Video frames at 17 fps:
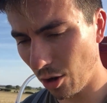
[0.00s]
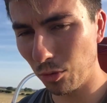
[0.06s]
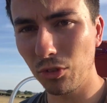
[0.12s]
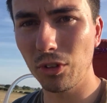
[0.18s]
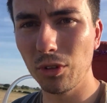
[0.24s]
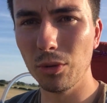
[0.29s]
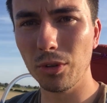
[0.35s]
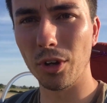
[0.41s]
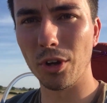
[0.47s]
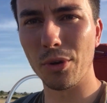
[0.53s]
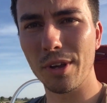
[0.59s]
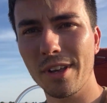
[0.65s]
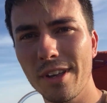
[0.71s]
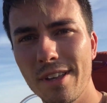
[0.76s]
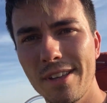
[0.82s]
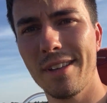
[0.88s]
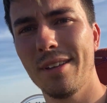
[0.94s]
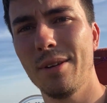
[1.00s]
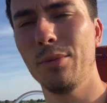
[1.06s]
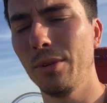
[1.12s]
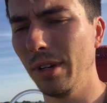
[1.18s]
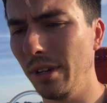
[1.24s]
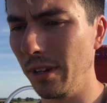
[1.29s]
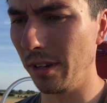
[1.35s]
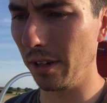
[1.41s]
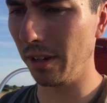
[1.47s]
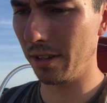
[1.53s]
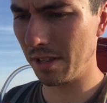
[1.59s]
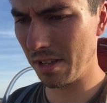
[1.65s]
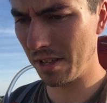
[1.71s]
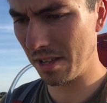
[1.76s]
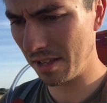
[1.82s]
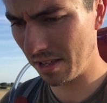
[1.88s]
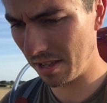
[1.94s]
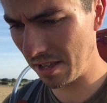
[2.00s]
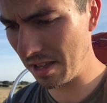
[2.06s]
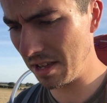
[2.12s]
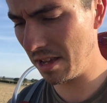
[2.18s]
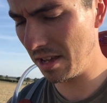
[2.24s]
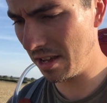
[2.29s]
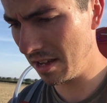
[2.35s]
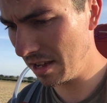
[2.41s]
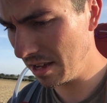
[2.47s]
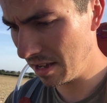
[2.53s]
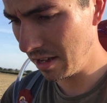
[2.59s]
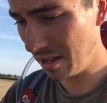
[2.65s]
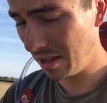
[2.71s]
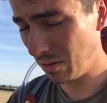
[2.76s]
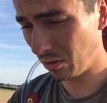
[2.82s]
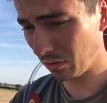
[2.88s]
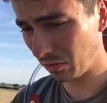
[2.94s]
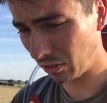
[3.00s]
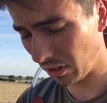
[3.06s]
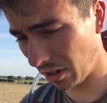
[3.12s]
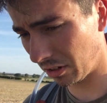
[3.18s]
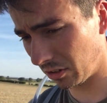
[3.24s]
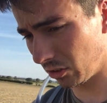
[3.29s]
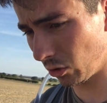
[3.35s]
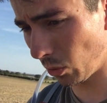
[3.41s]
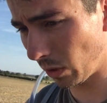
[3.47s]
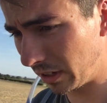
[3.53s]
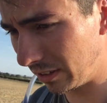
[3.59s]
Still going. We are about